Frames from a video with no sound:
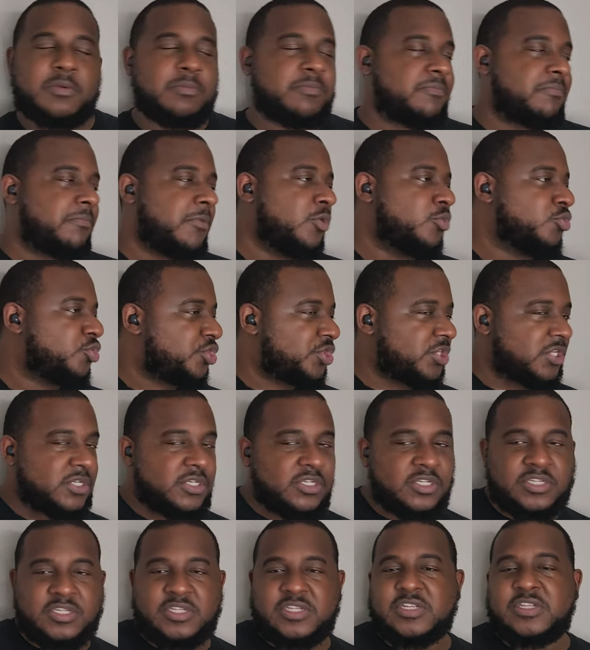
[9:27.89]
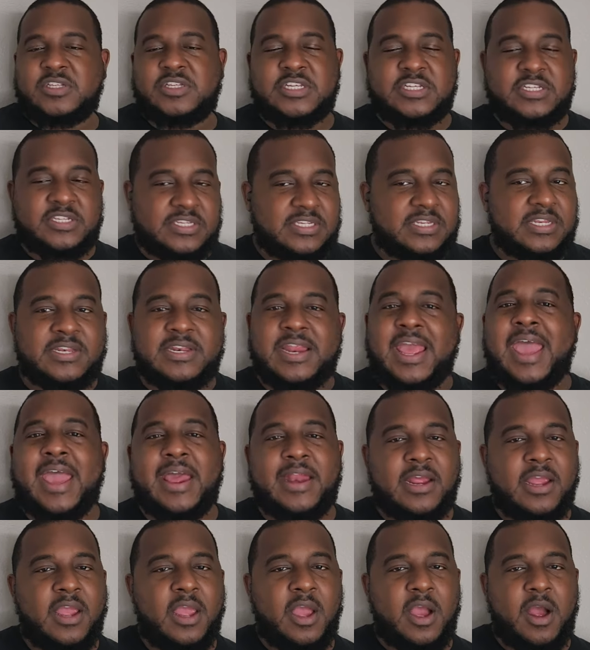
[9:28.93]
the motions, the this and
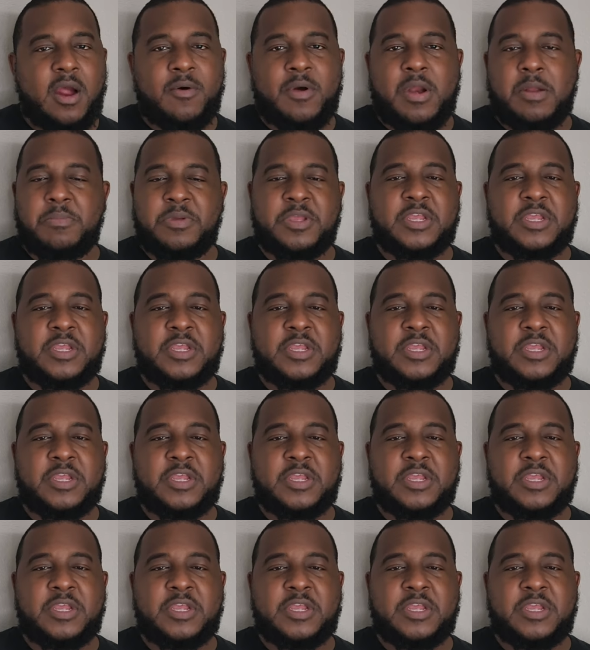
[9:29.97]
that, all right?